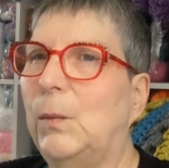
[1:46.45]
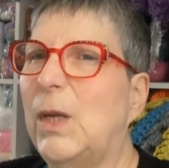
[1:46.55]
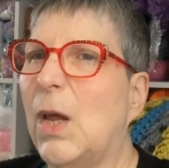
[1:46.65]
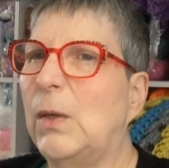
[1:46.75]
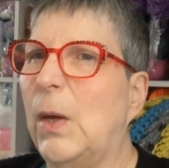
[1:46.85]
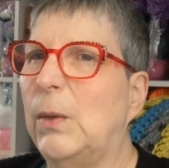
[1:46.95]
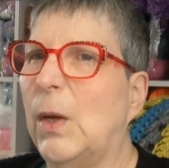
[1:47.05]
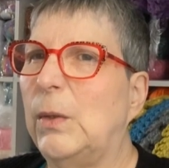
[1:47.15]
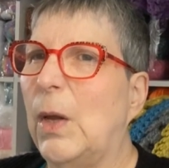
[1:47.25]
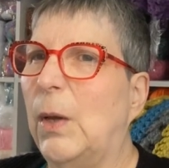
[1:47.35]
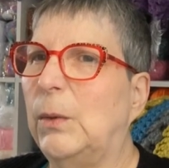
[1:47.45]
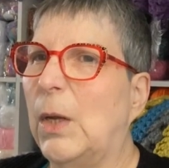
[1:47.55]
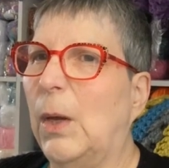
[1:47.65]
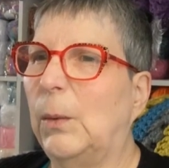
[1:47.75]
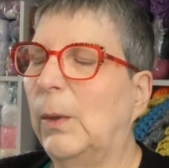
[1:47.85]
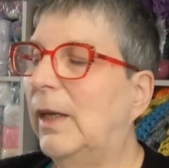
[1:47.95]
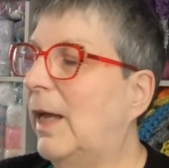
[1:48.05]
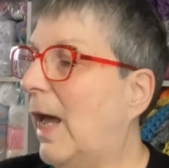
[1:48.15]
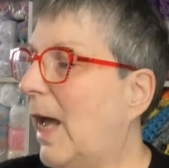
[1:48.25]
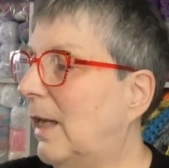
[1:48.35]

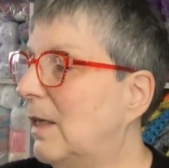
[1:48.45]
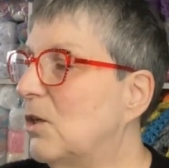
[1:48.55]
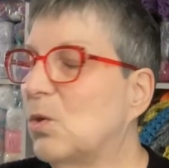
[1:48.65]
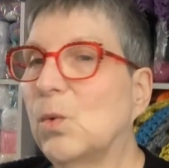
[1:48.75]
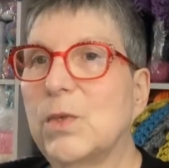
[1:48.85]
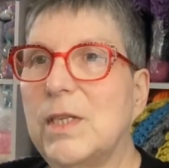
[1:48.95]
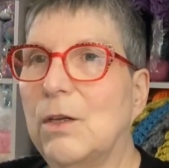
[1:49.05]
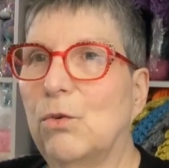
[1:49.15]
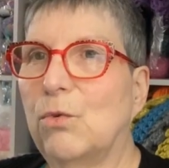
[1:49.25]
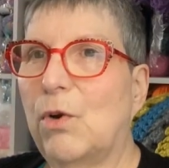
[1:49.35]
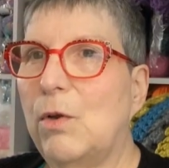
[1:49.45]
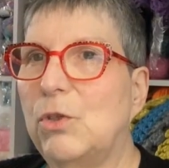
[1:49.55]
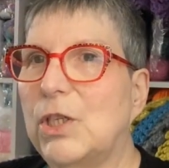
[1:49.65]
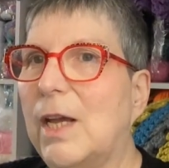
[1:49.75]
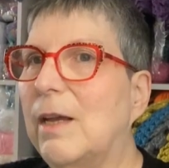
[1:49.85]
and it's all single crochet,